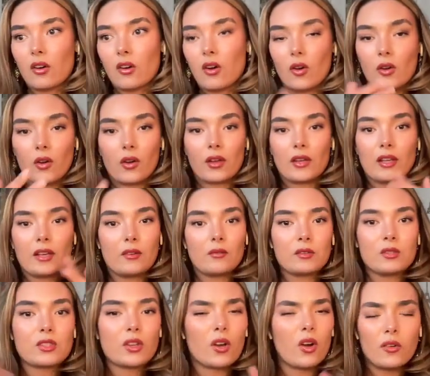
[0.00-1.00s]
Oh, it
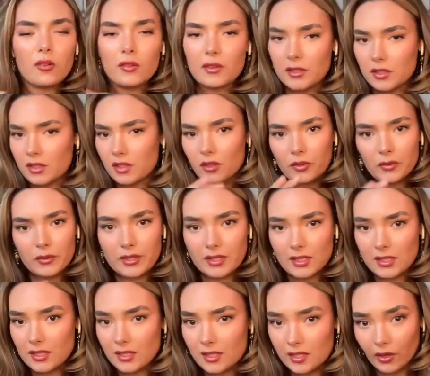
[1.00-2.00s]
was COVID, so it was
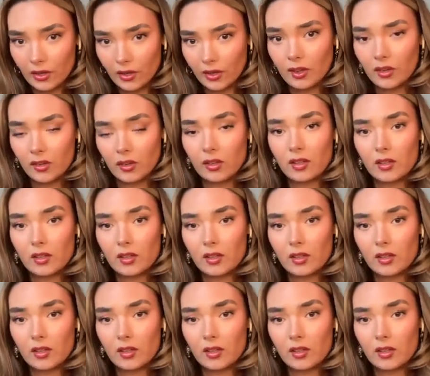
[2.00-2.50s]
easier.